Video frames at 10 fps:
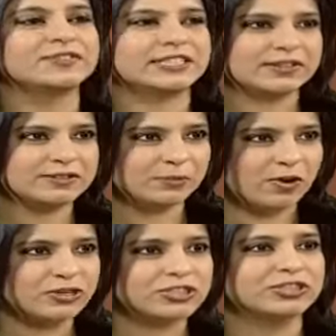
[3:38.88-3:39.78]
it gives
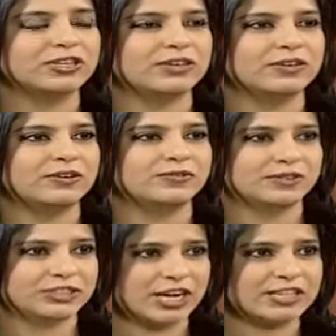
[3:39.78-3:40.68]
more uh, of
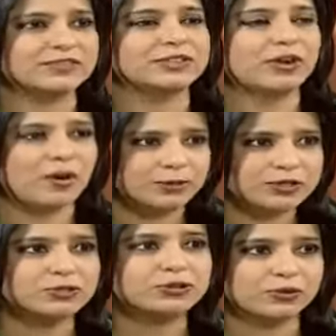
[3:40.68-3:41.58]
a chance for the
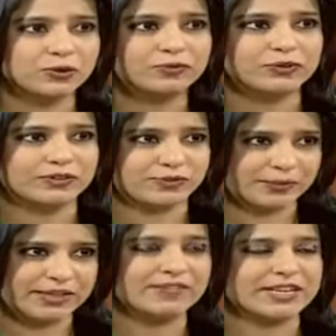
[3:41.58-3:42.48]
corpus to grow for,
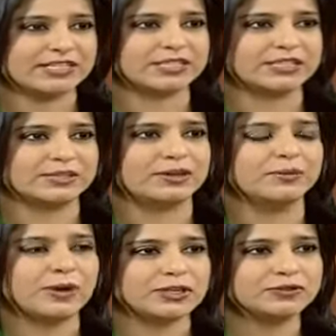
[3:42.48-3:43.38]
from the investor's uh,
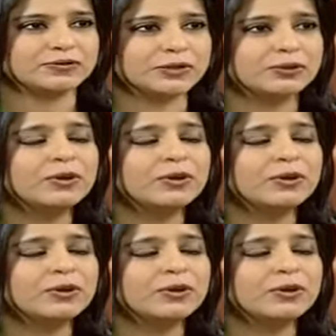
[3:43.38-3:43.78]
point of view.